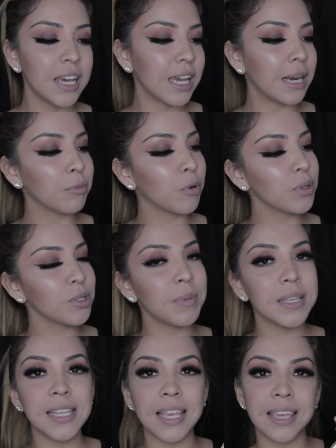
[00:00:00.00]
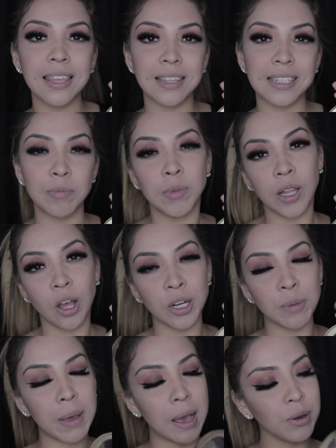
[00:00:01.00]
and I'm going to be taking this
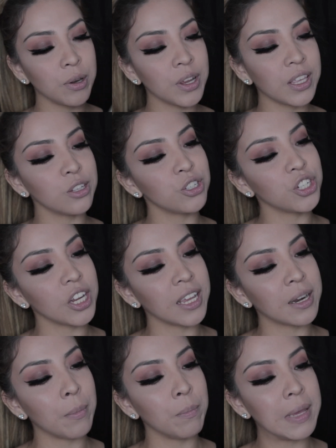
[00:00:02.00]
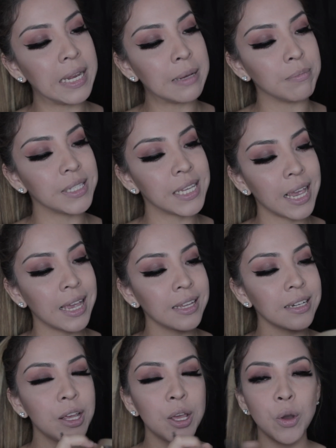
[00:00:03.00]
Milani powder in the shade Medium Tan